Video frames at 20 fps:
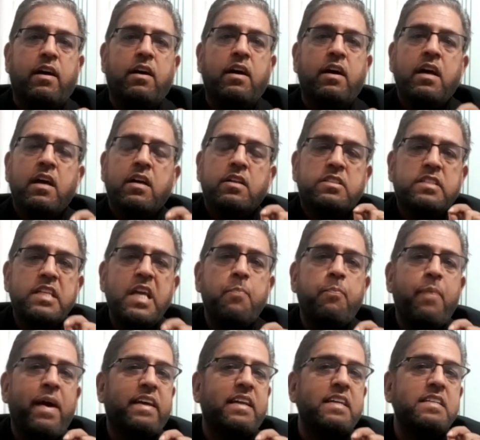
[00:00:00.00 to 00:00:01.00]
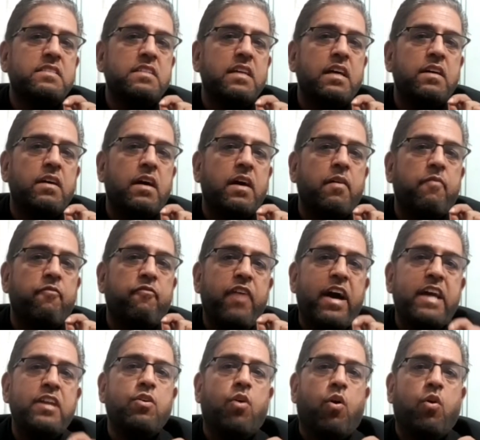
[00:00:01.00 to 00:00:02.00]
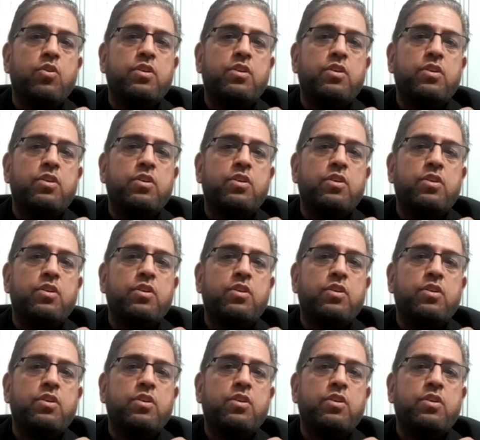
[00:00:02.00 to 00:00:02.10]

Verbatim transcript: CPEC is a, a very old